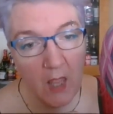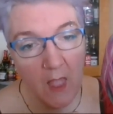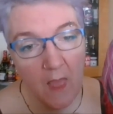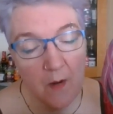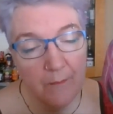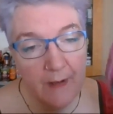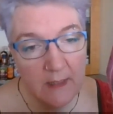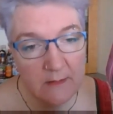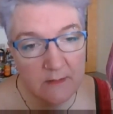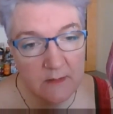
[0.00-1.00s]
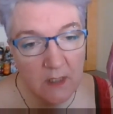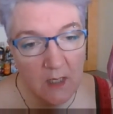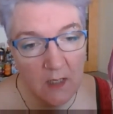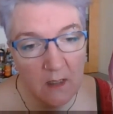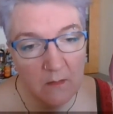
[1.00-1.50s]
chatting to Sarah
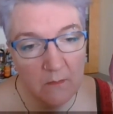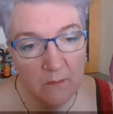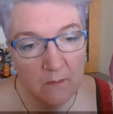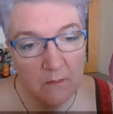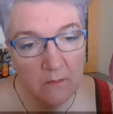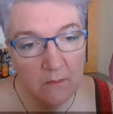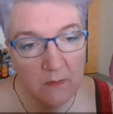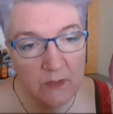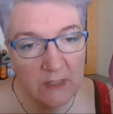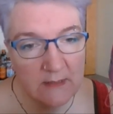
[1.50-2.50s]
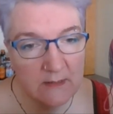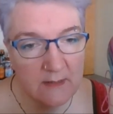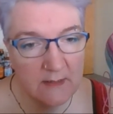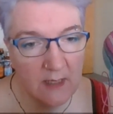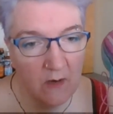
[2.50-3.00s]
on Instagram, and she said,
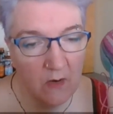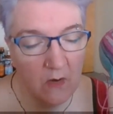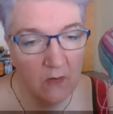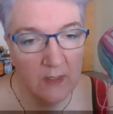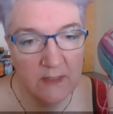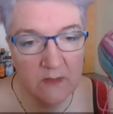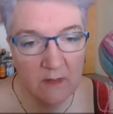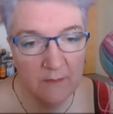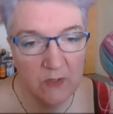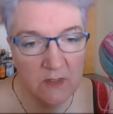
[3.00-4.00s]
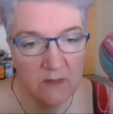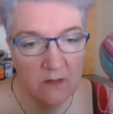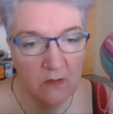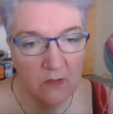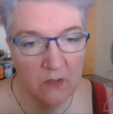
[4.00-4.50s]
I said I might do Hermione's
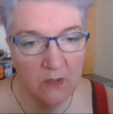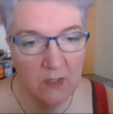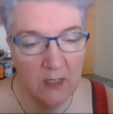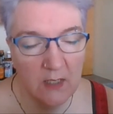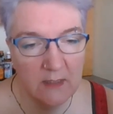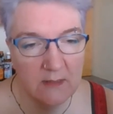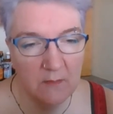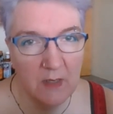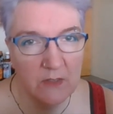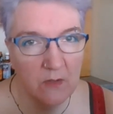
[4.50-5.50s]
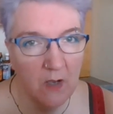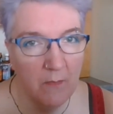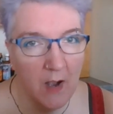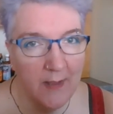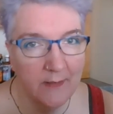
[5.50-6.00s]
Everyday Socks. Have you seen them?
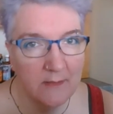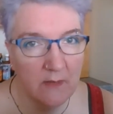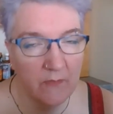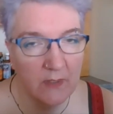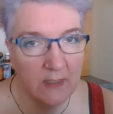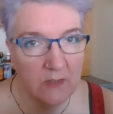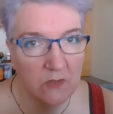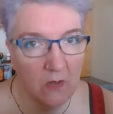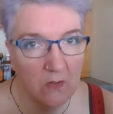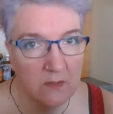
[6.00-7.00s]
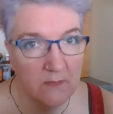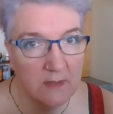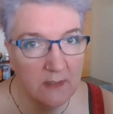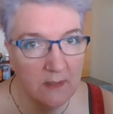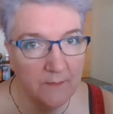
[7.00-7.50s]
Really, really nice. It's
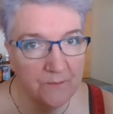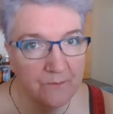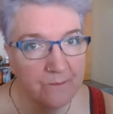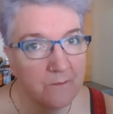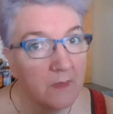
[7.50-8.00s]
another free pattern.